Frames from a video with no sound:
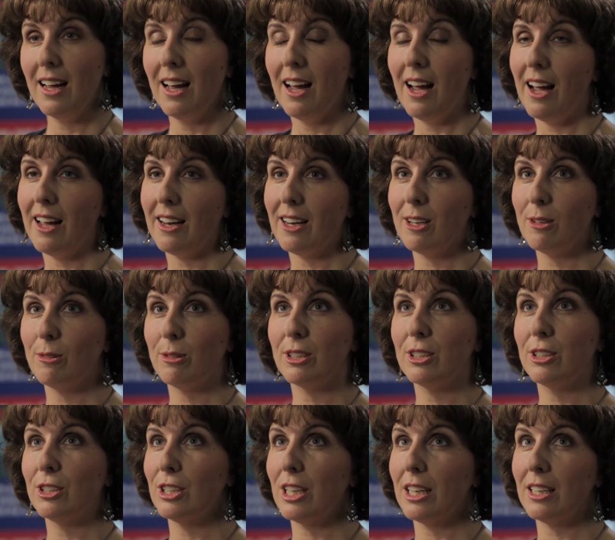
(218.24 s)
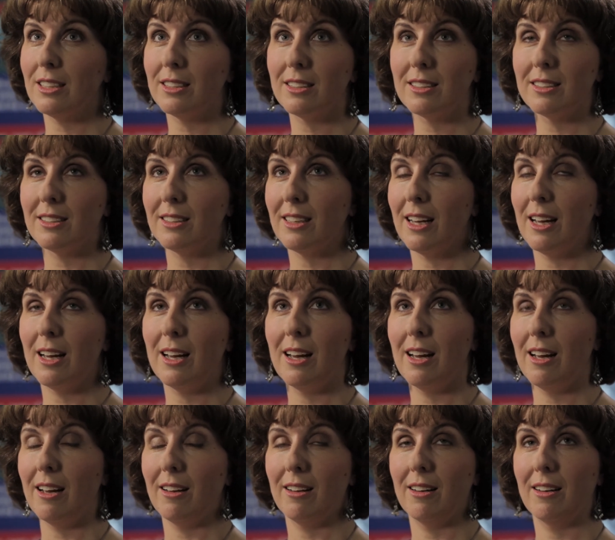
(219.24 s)
And I was just
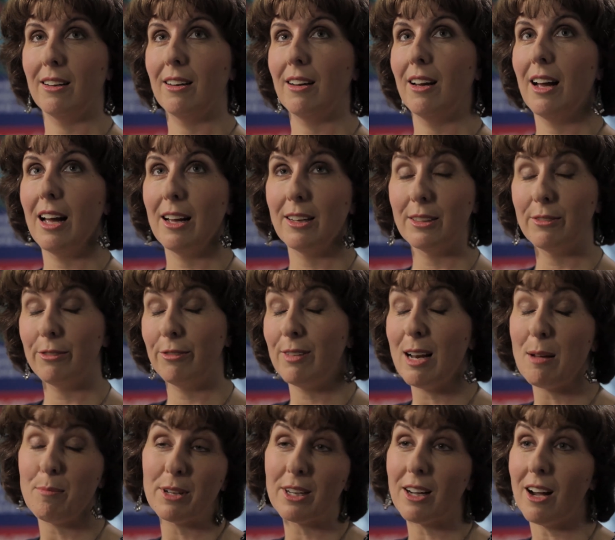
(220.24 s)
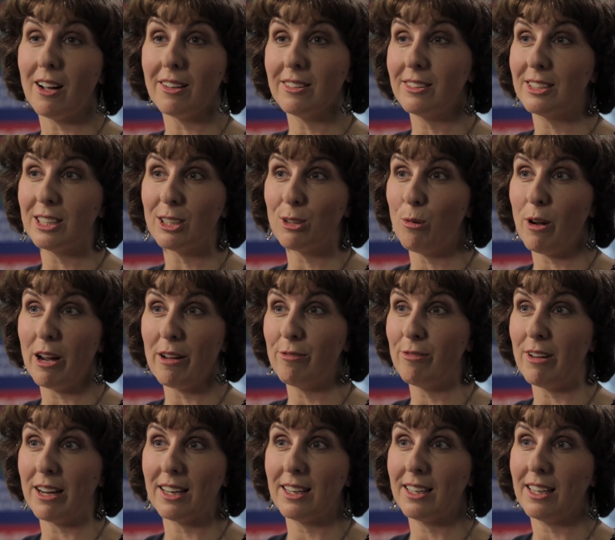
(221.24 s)
flabbergasted, quite
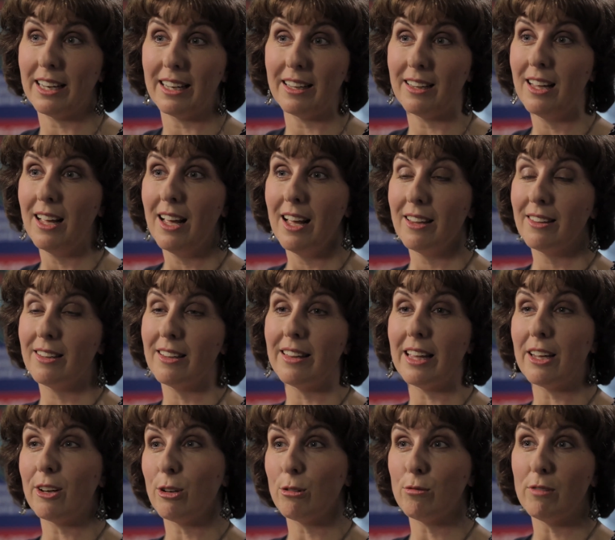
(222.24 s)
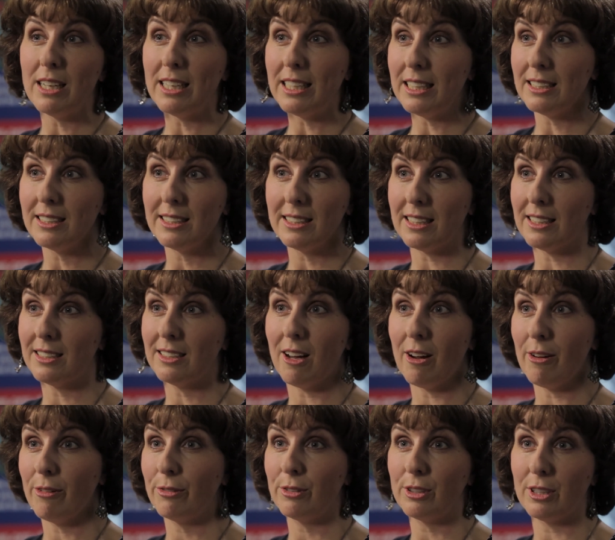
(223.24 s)
frankly, that they could release this
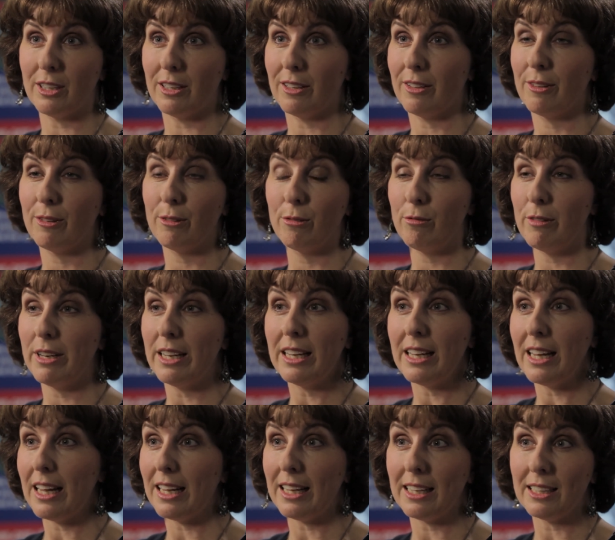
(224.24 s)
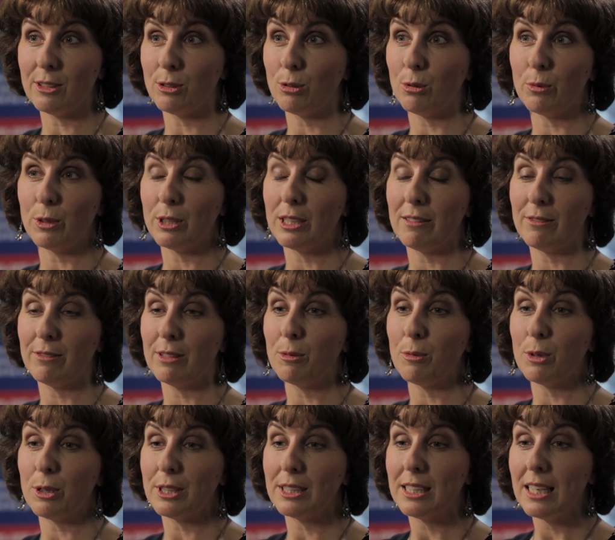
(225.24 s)
after 3 years or whatever it
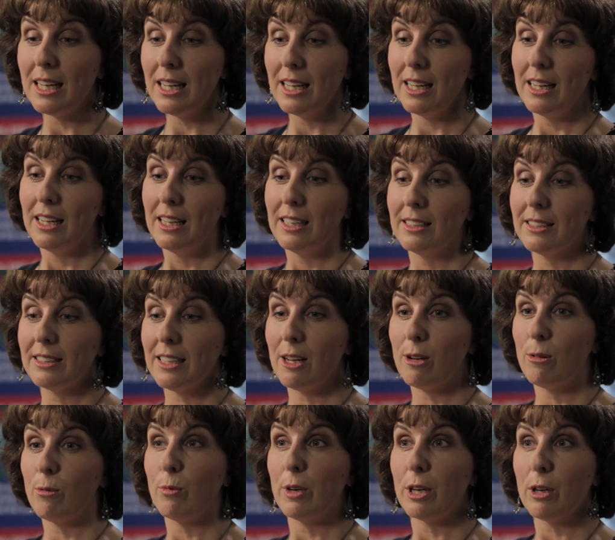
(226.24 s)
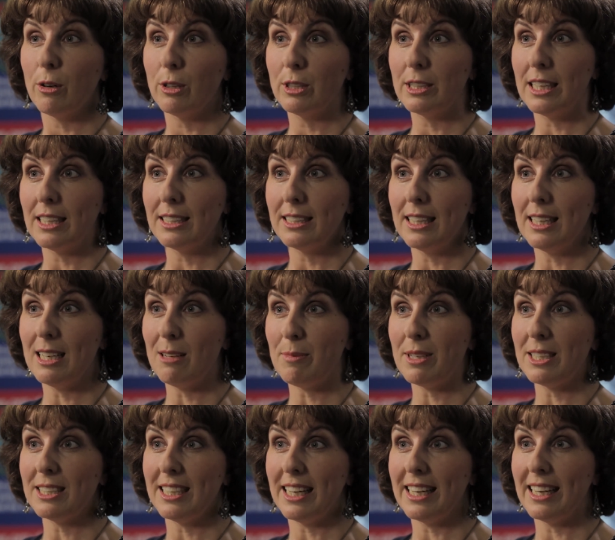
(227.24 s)
was. So we contacted
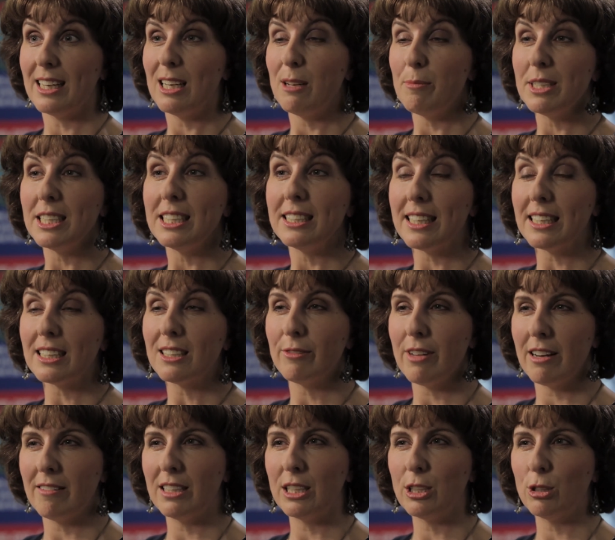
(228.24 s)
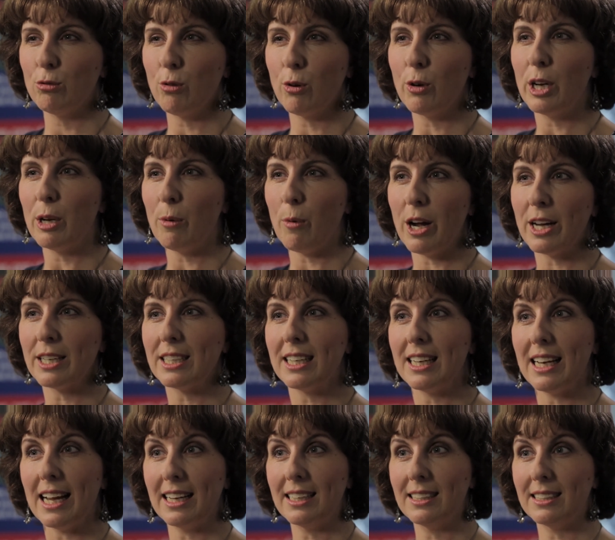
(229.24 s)
Liberty, and Liberty sent a very strongly worded
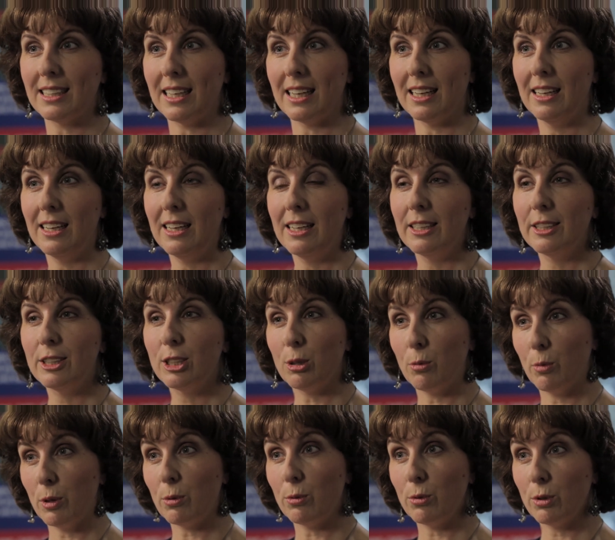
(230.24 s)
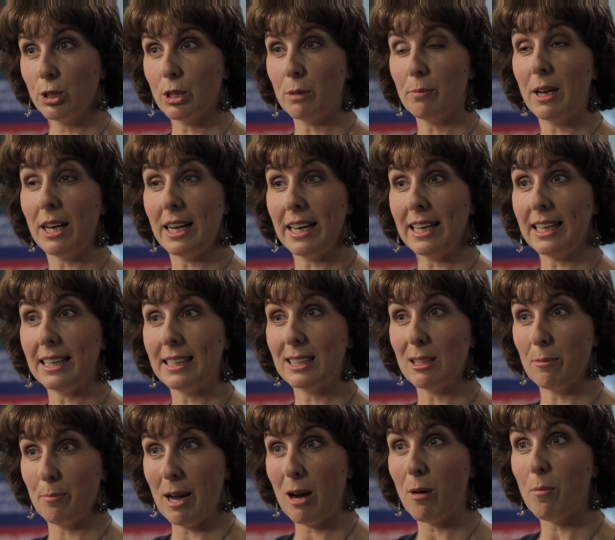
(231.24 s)
letter to Wiltshire Police
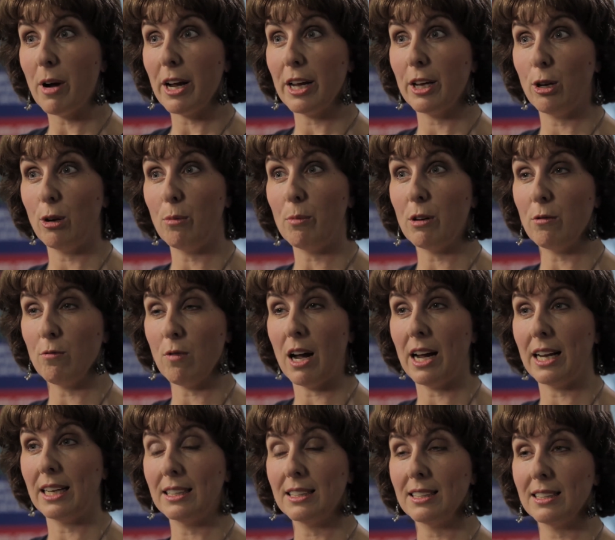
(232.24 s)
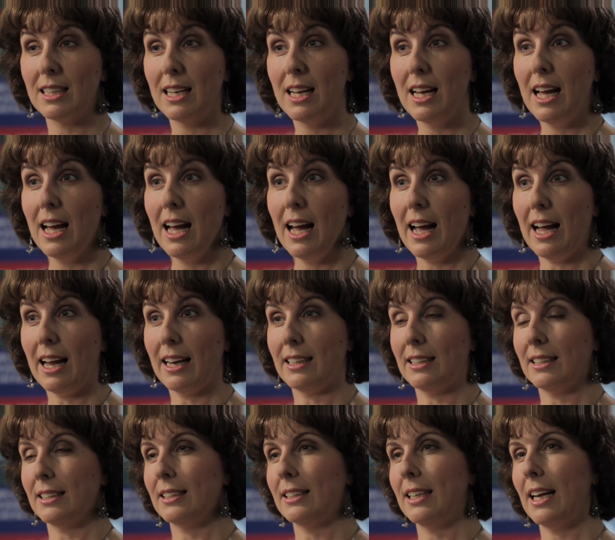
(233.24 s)
about my human rights
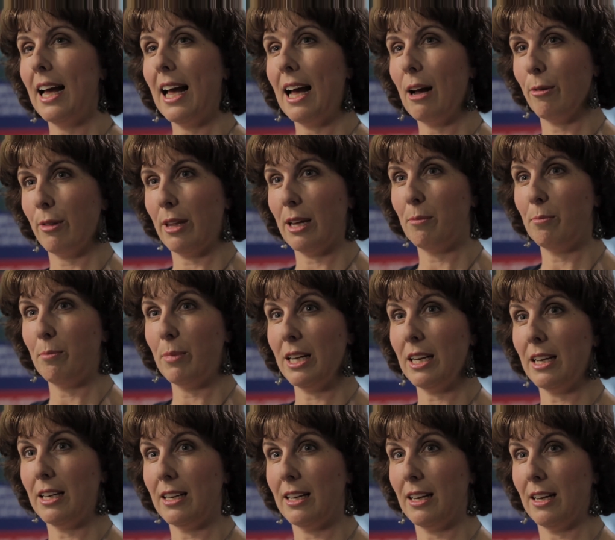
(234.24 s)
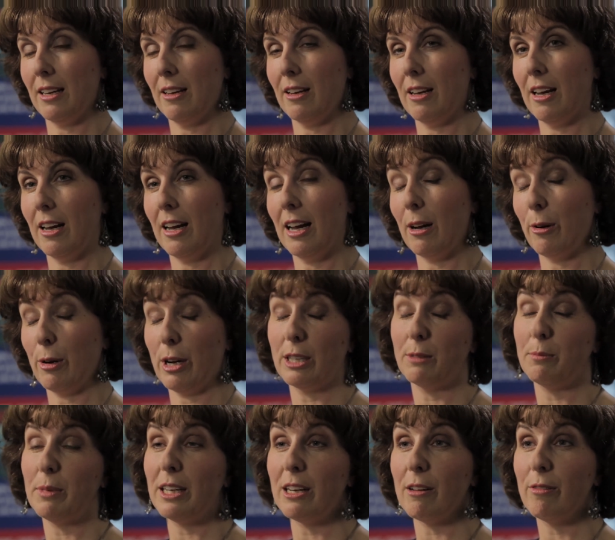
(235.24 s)
and how I'd
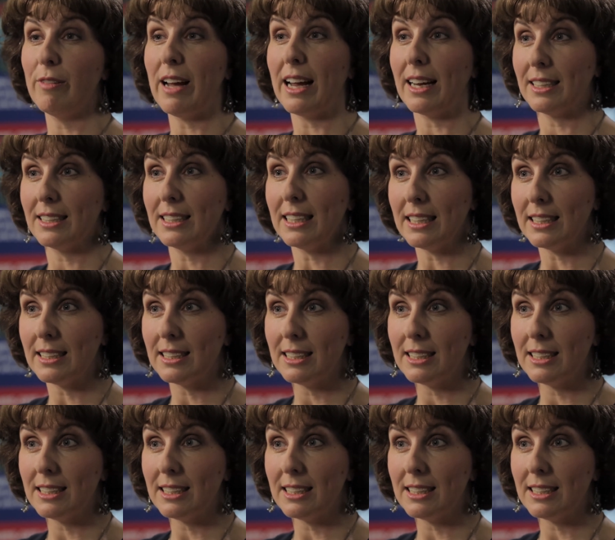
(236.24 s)
been affected.